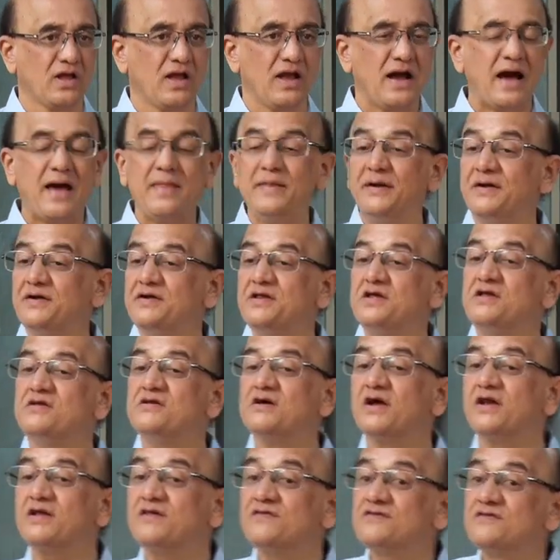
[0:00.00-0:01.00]
An
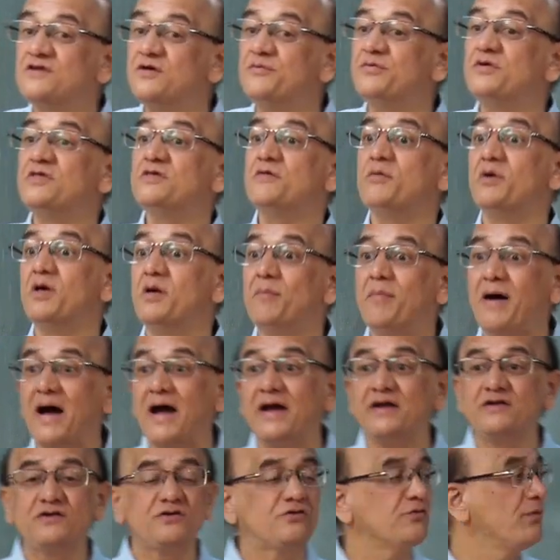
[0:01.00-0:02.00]
integer is divisible by
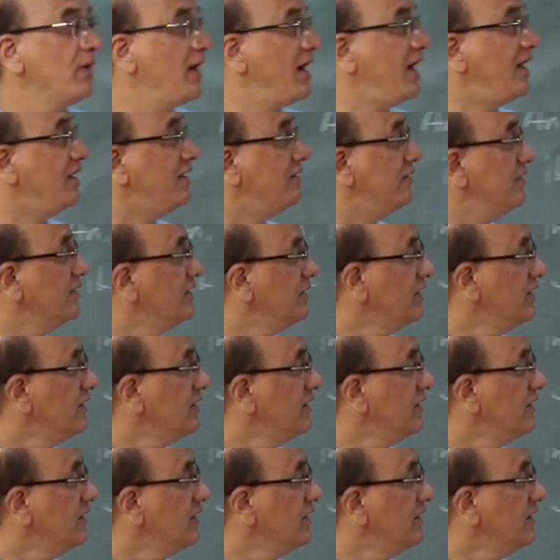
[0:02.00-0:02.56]
12